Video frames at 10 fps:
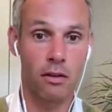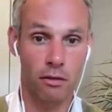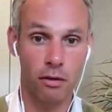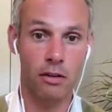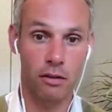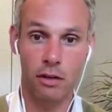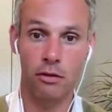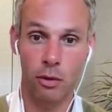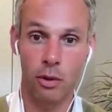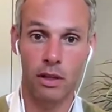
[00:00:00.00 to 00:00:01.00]
strategy and
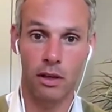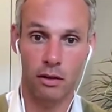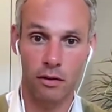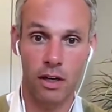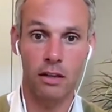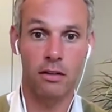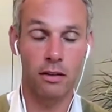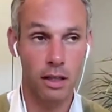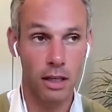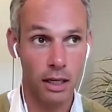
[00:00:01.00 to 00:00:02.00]
showing that your device
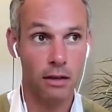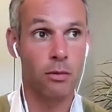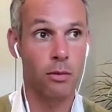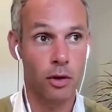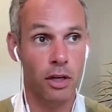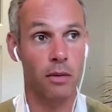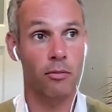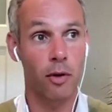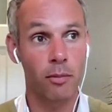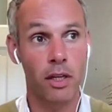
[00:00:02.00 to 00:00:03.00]
is
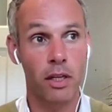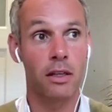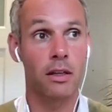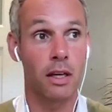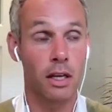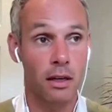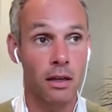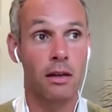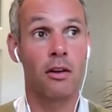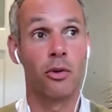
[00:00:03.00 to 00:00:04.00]
working properly,
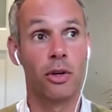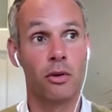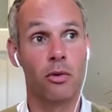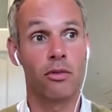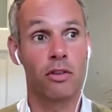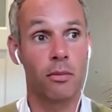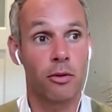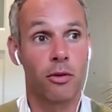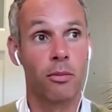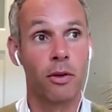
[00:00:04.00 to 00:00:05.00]
including all the
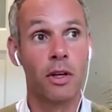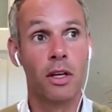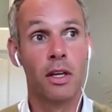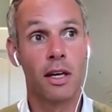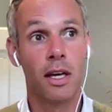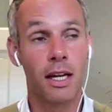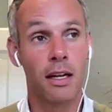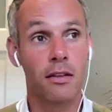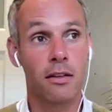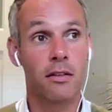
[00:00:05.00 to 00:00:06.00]
subgroup
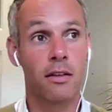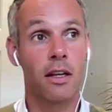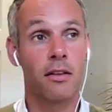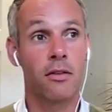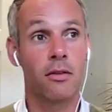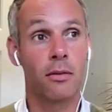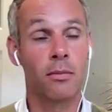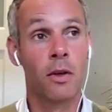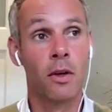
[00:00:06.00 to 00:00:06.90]
analysis, etc.